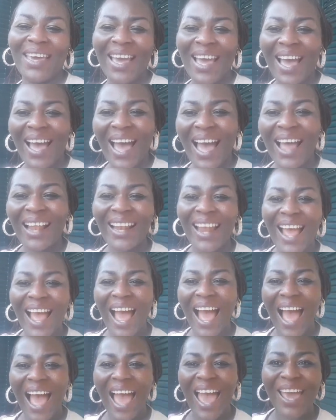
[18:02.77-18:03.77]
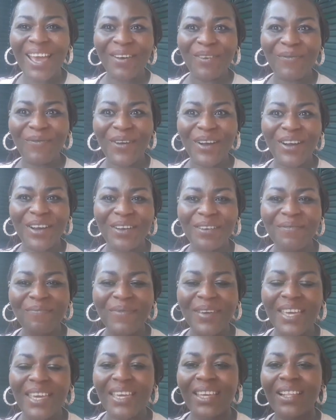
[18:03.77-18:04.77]
and I will be
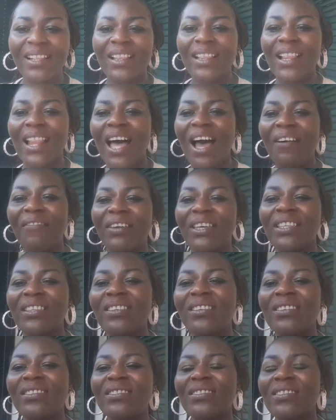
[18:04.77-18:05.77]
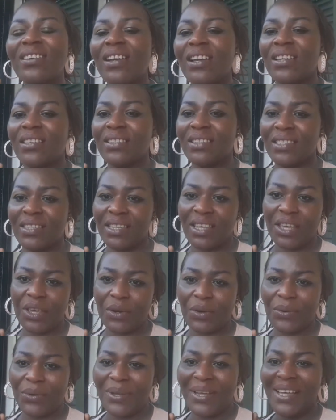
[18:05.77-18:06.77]
loving you. See you
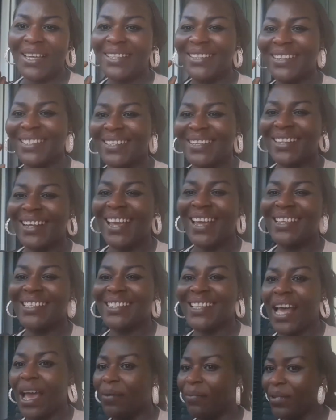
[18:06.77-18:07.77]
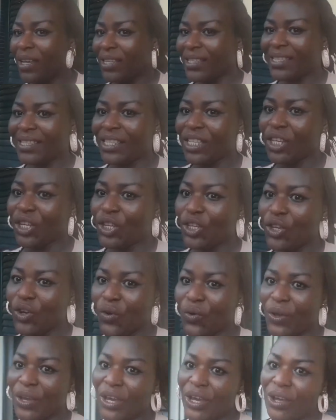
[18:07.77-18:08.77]
to the next time. It's still your
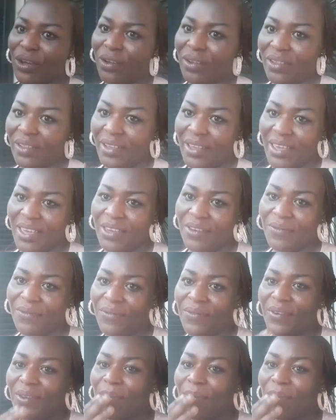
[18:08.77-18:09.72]
girl, Ify.